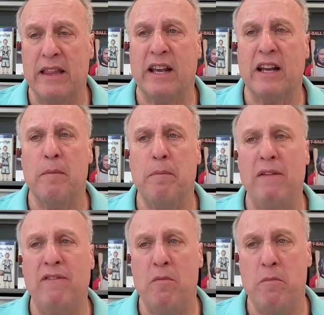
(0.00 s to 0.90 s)
They're going to be
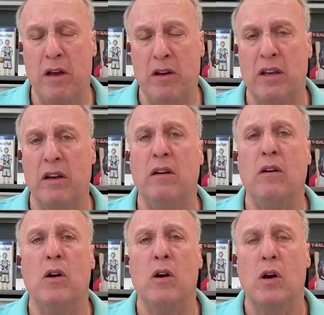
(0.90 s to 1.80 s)
familiar
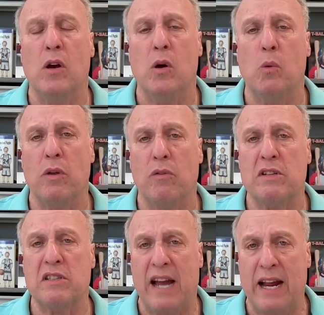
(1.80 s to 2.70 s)
with
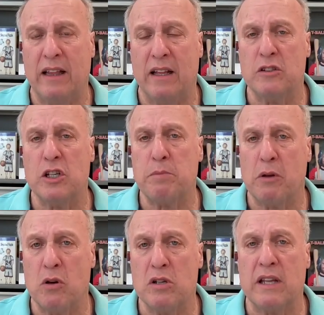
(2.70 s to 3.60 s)
recycling just
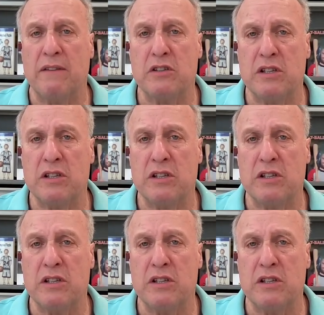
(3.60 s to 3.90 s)
because they've